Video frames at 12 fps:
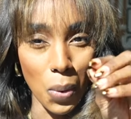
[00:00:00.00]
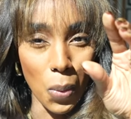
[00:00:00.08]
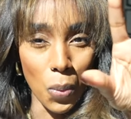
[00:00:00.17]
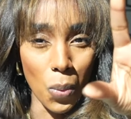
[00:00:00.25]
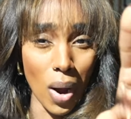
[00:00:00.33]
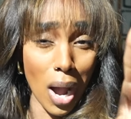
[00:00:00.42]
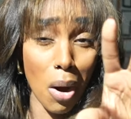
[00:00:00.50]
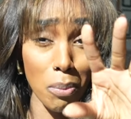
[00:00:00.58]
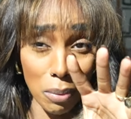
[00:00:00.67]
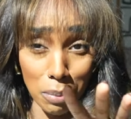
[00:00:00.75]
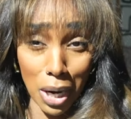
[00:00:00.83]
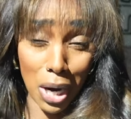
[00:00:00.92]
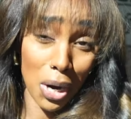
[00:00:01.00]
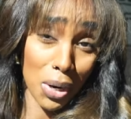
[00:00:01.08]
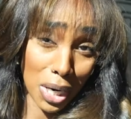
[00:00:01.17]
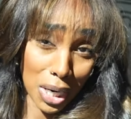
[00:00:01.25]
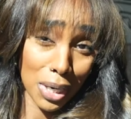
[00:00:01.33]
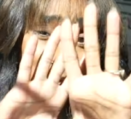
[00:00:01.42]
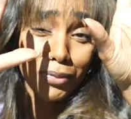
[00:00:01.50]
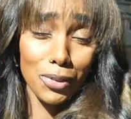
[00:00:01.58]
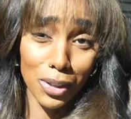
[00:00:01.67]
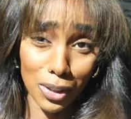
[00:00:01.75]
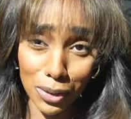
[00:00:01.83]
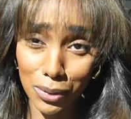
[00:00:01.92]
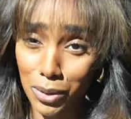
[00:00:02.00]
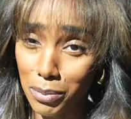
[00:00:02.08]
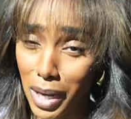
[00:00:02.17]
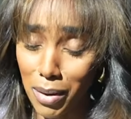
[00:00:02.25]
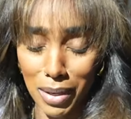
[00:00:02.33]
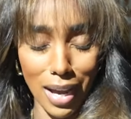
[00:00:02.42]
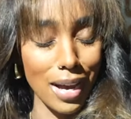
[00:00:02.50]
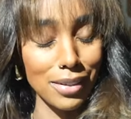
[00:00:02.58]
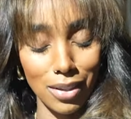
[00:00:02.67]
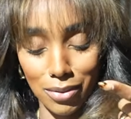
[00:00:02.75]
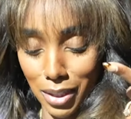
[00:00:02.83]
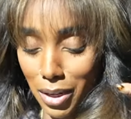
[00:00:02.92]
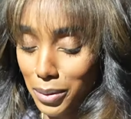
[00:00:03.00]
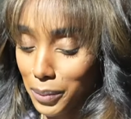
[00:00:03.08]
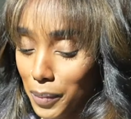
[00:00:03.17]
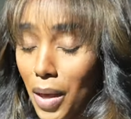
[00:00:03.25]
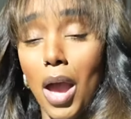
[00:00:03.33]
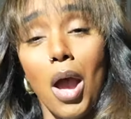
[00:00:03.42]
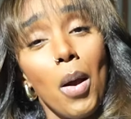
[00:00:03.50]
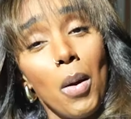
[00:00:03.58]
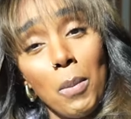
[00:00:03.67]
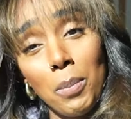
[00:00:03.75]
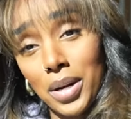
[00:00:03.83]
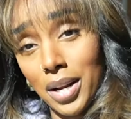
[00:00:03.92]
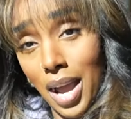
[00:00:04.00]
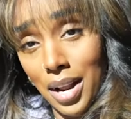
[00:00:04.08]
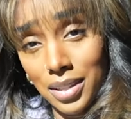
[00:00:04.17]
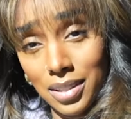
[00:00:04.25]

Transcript: while preparing for a whole new baby, I don't know. But I got it